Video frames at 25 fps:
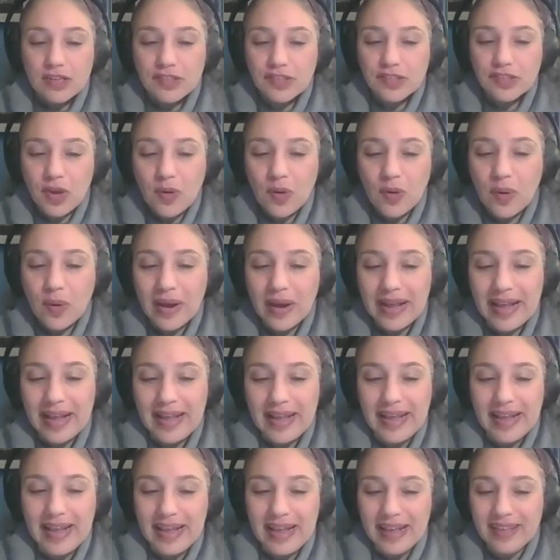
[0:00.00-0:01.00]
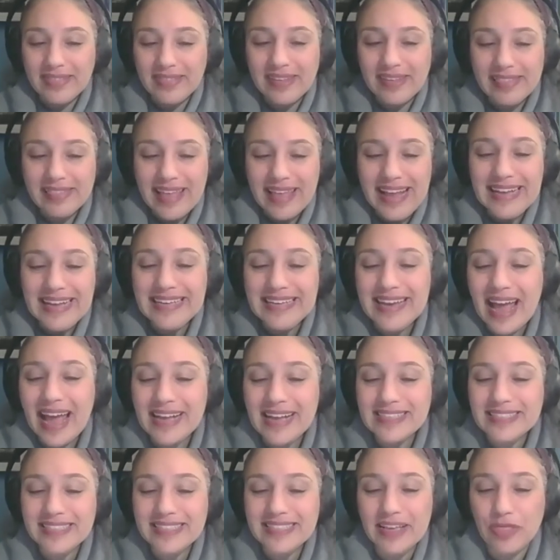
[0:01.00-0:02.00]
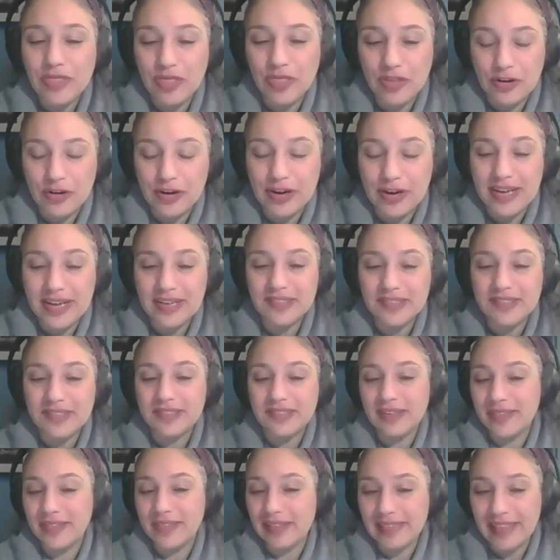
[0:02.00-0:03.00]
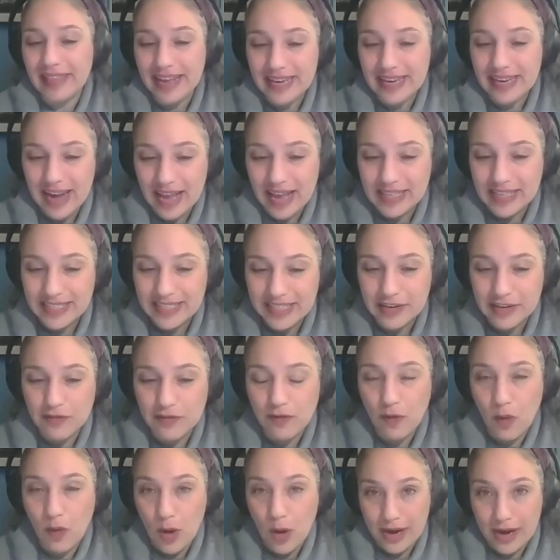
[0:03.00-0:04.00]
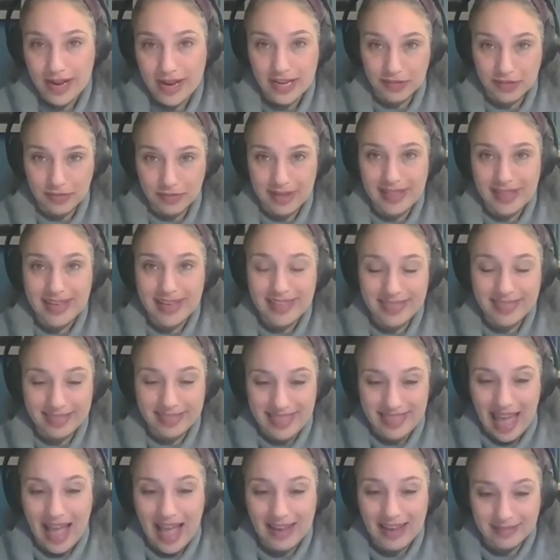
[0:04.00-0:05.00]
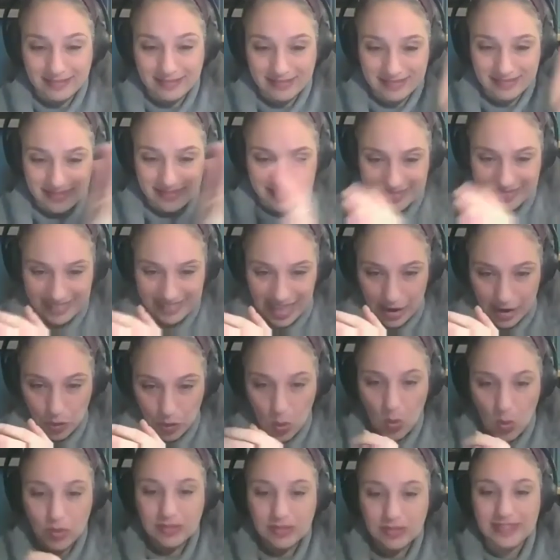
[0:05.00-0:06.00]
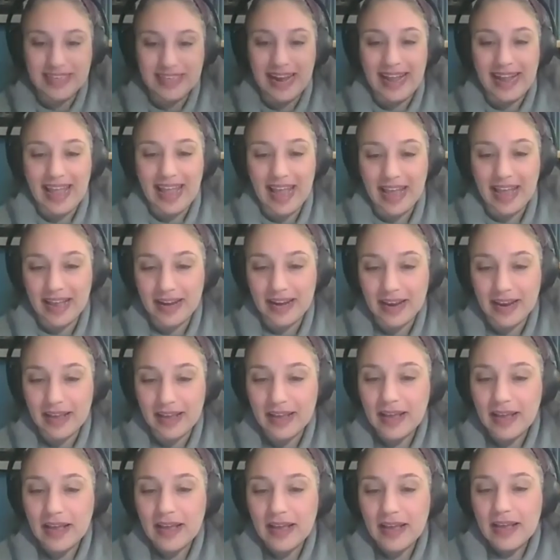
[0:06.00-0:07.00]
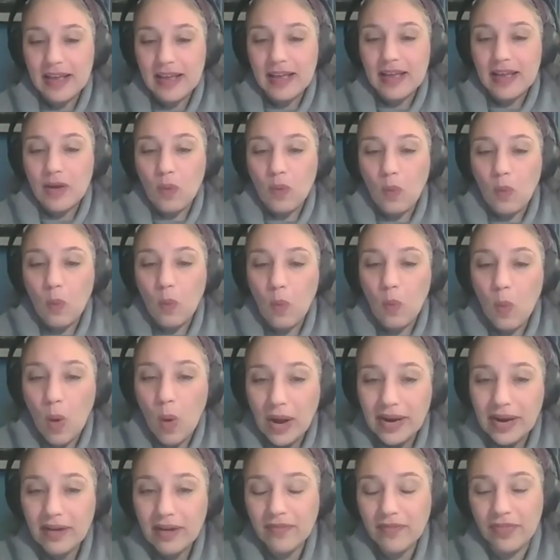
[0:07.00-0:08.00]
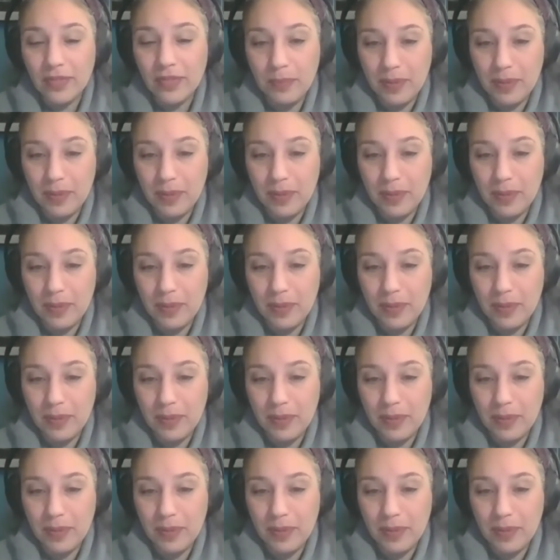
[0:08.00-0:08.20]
So in the late 1930s to the late 1940s, really that whole decade, one of the